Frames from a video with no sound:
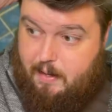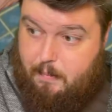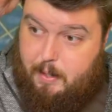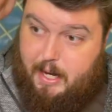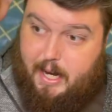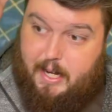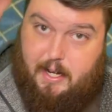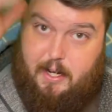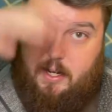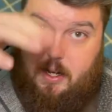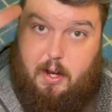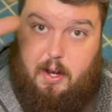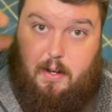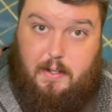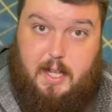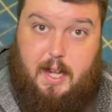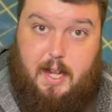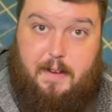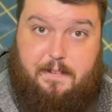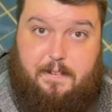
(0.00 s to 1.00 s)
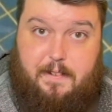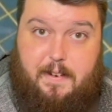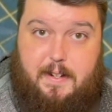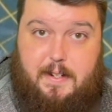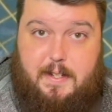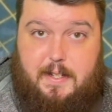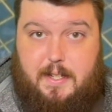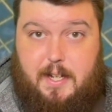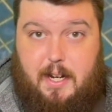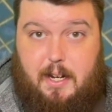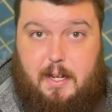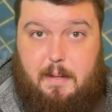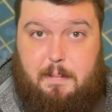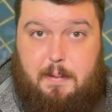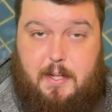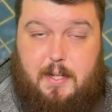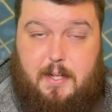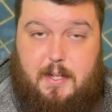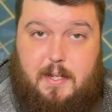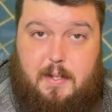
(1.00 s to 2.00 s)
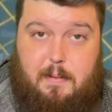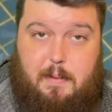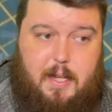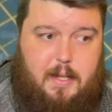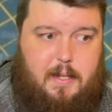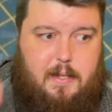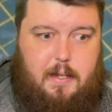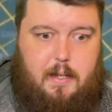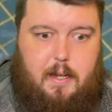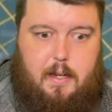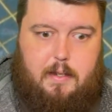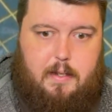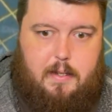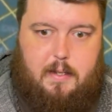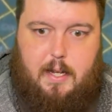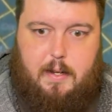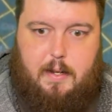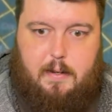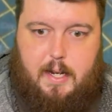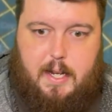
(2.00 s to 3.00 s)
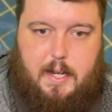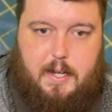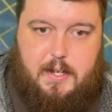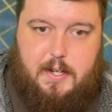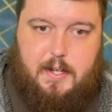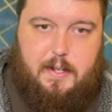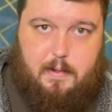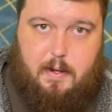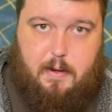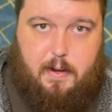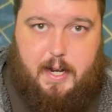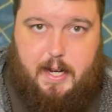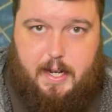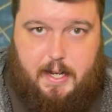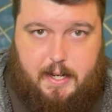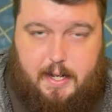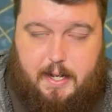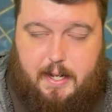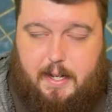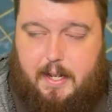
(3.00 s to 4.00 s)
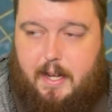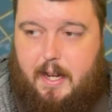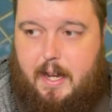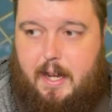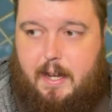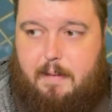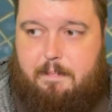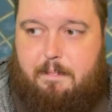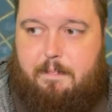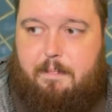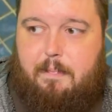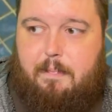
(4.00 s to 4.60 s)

had a lot of different types. We had the Steel Legion, Krieg, and